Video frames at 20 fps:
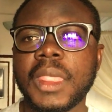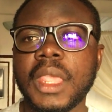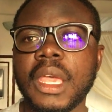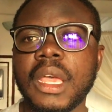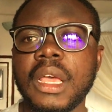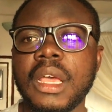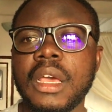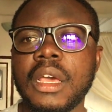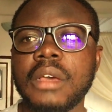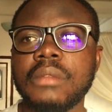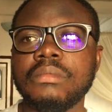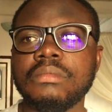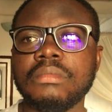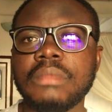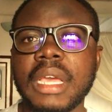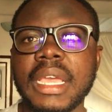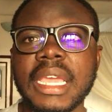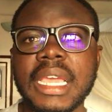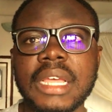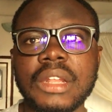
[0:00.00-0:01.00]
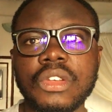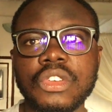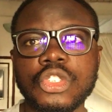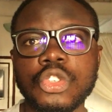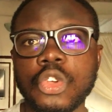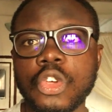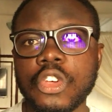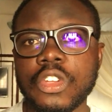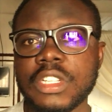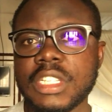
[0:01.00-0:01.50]
I can
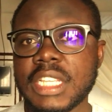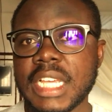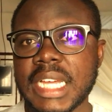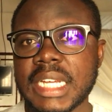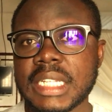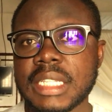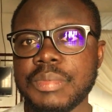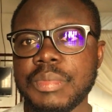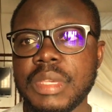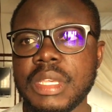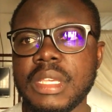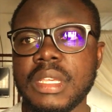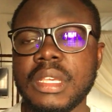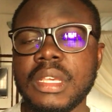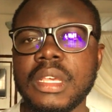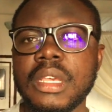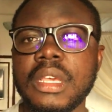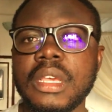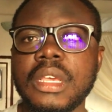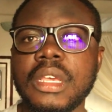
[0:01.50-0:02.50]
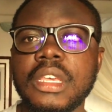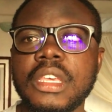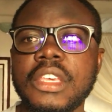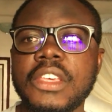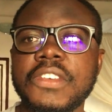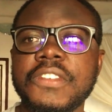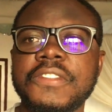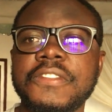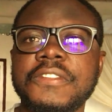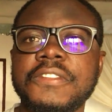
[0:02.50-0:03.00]
also contact me
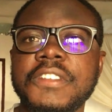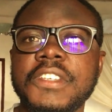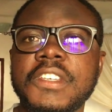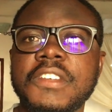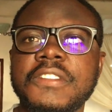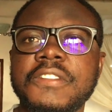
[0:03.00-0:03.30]
if